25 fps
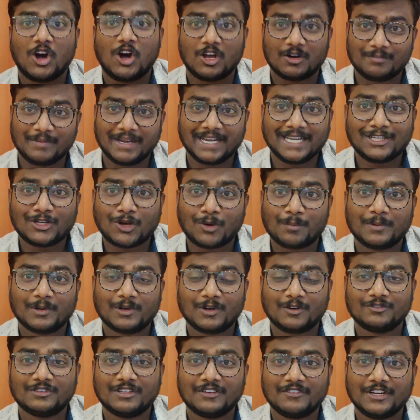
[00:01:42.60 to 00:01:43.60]
or main topic
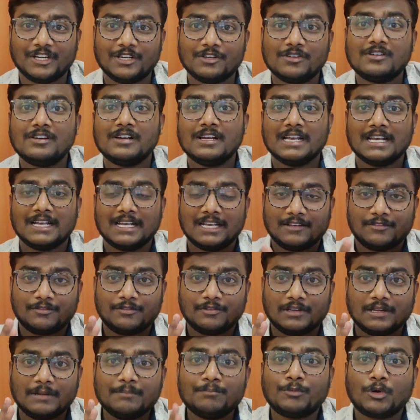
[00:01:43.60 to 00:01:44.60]
of the video
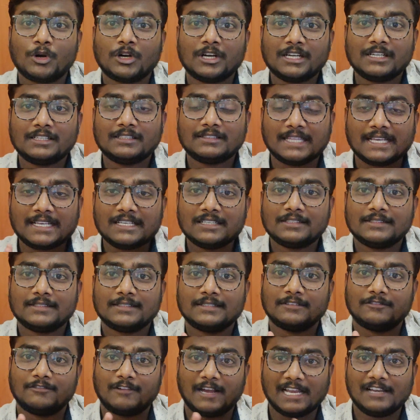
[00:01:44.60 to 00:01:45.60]
important things
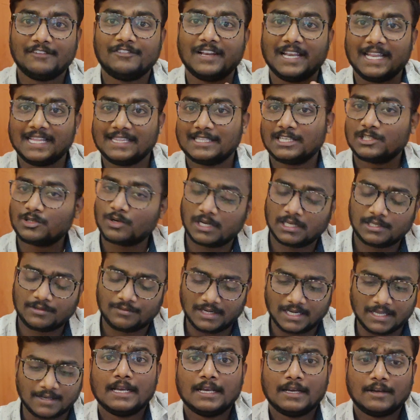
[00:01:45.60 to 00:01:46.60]
while filling the choice
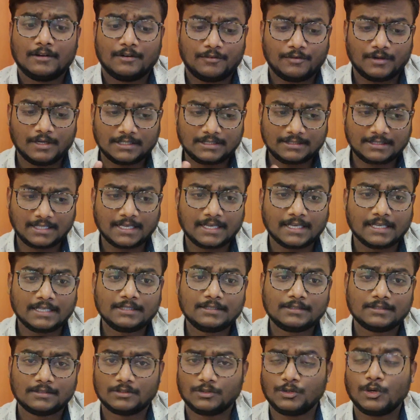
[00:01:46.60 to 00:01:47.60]
filling first thing
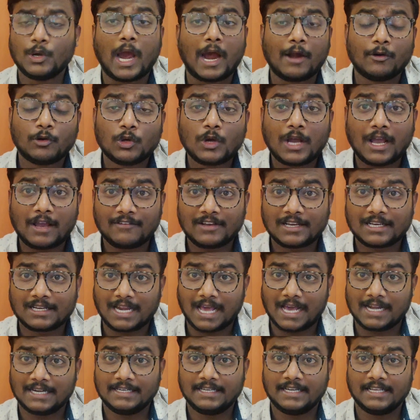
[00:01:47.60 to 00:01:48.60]
is you have to have a
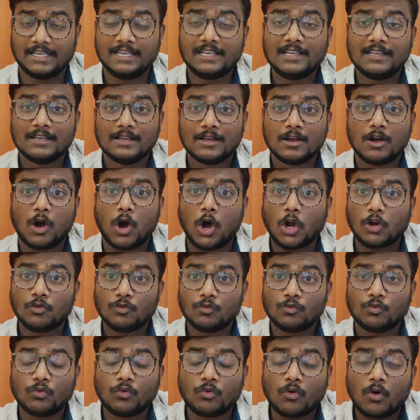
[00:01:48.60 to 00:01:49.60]
clarity on
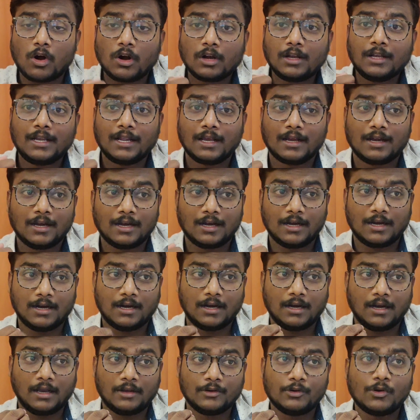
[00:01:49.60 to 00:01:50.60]
what
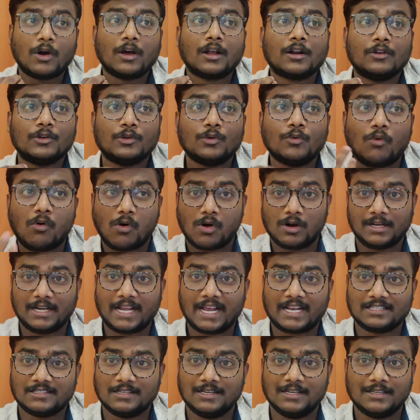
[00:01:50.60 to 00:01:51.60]
uh, you are you want
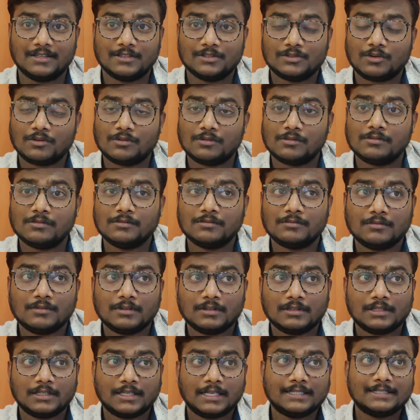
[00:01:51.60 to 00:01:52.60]
actually so
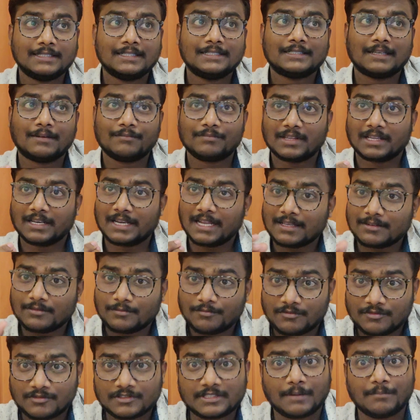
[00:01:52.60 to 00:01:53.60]
is it something like
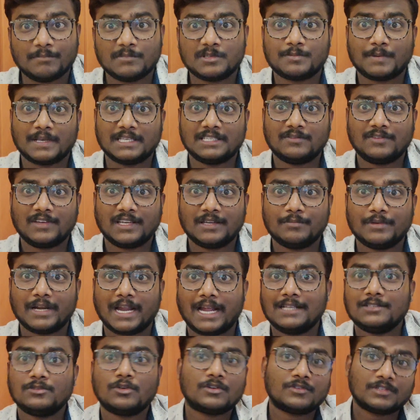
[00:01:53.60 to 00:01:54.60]
some specific
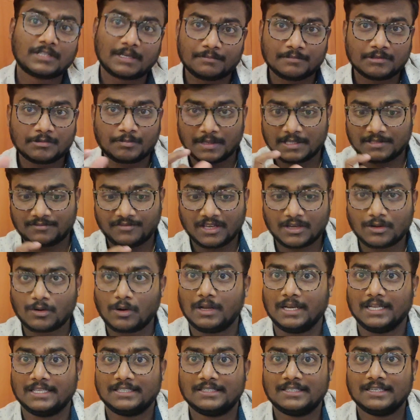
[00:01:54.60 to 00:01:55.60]
branch or some specific
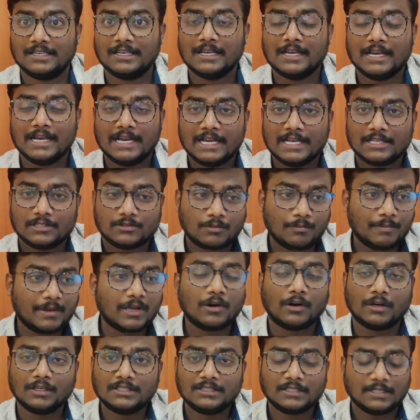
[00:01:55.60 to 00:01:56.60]
college so
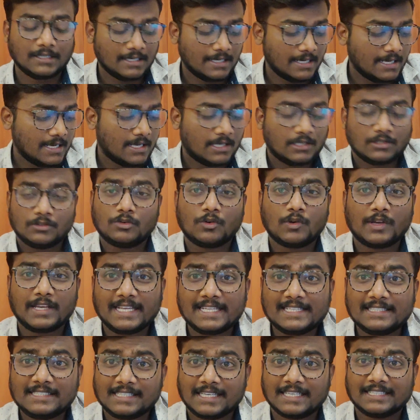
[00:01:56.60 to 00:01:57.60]
because so
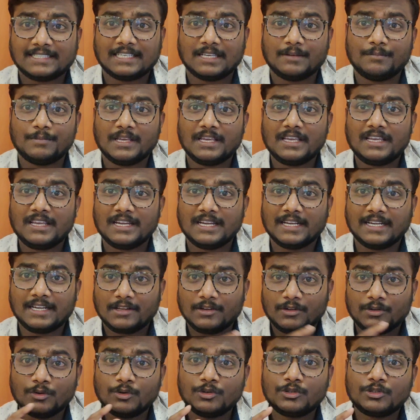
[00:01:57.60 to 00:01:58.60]
in csab it
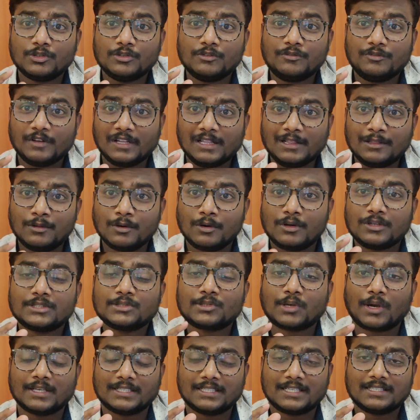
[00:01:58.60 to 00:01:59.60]
you should fill those
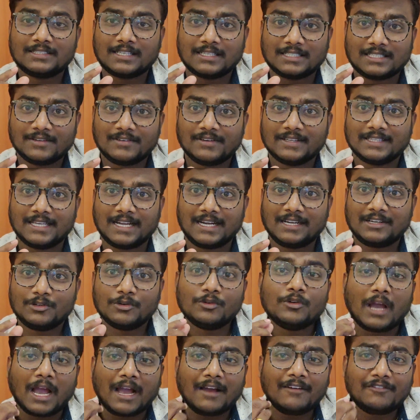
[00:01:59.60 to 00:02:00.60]
choices such a way that
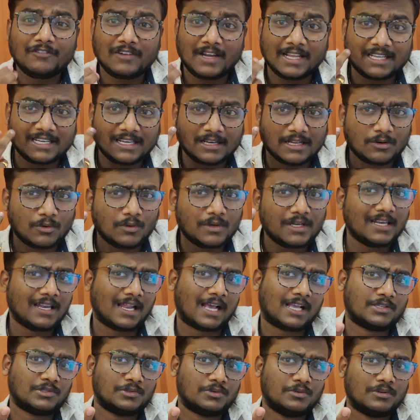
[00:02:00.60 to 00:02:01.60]
you have like only
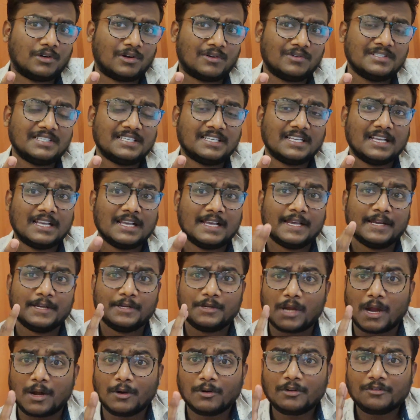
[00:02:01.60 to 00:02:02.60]
last two rounds
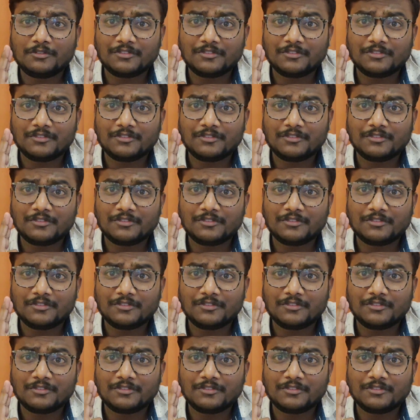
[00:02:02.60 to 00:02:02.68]
you have to